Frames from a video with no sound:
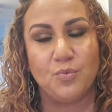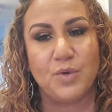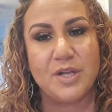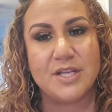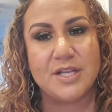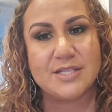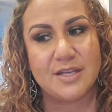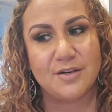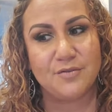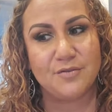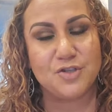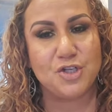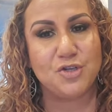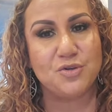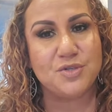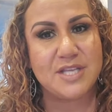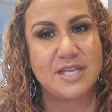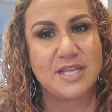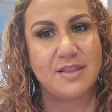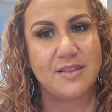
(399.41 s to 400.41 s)
Instead of
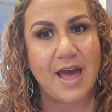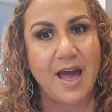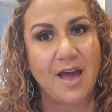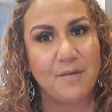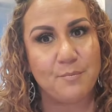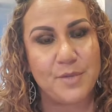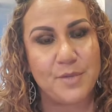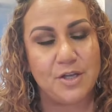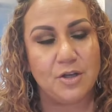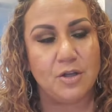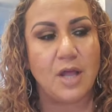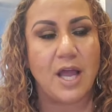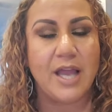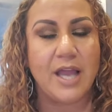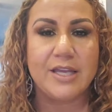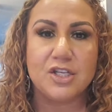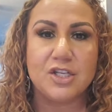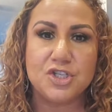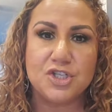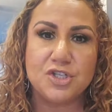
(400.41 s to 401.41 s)
choosing that meal,
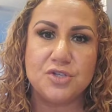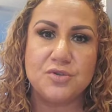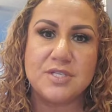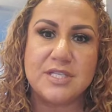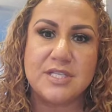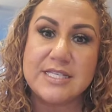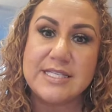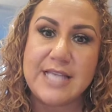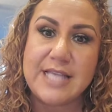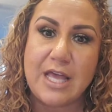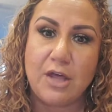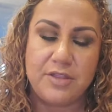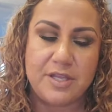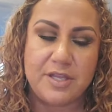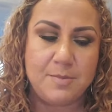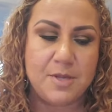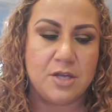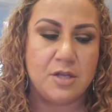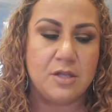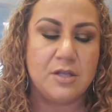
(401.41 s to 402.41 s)
I can choose this
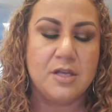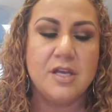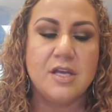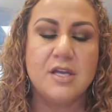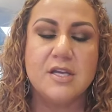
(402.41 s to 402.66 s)
healthy meal.